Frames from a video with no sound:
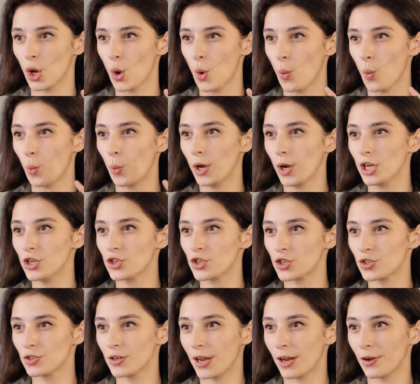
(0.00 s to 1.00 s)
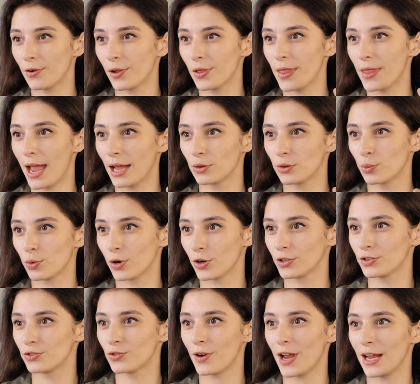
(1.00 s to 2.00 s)
Which neural network
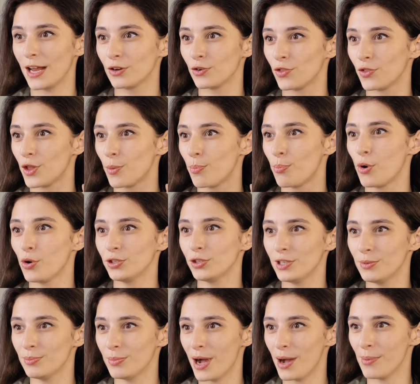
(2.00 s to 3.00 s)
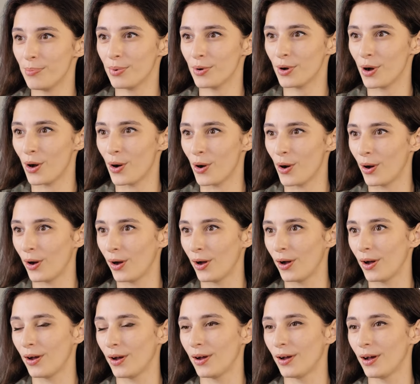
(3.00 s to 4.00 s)
trained on the bottom-up or
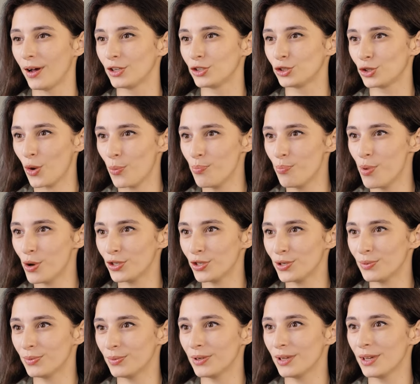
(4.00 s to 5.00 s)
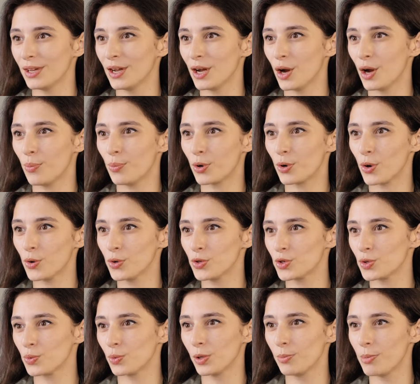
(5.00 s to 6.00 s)
uh, top-bottom
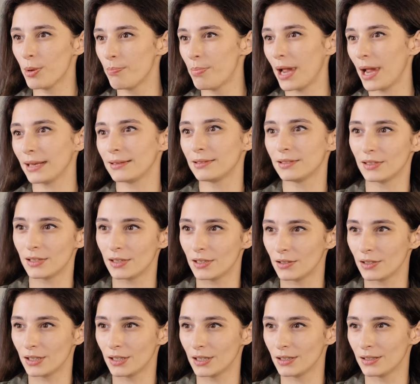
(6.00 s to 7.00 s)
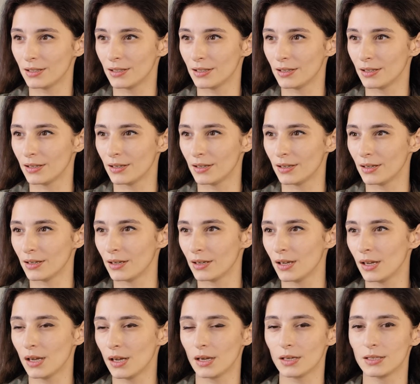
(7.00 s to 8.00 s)
approach will be better in uh,
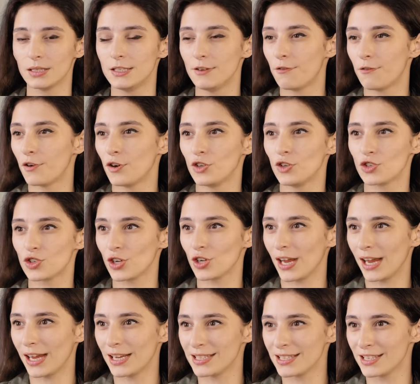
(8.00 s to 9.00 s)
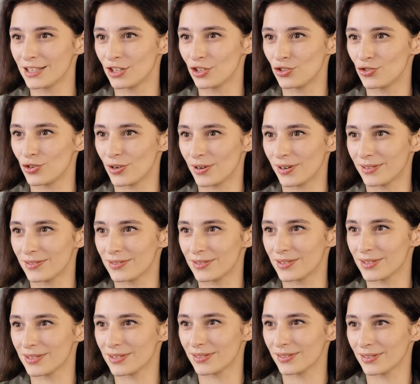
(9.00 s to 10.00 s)
differentiating the
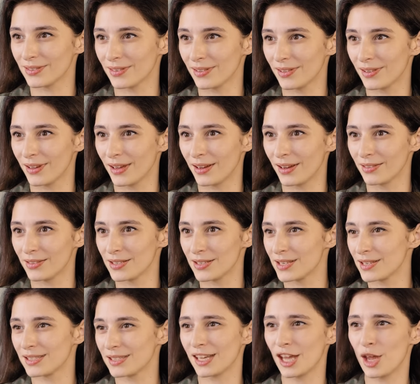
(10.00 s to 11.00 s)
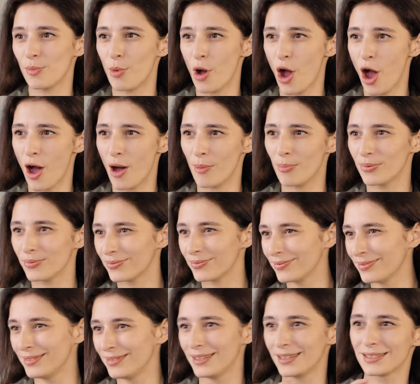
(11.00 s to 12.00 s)
genres? Like, this is hip-hop,
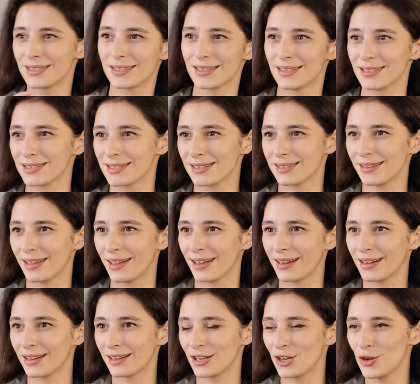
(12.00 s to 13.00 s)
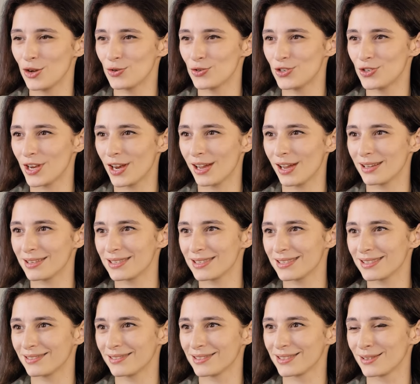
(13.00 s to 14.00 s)
this is like new
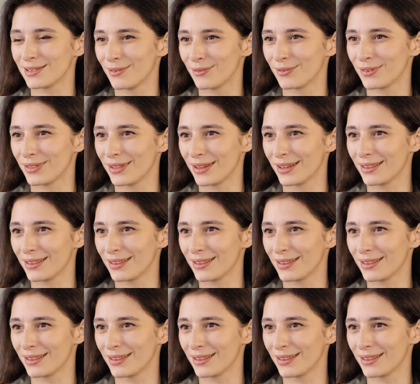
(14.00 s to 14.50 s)
jazz, or something like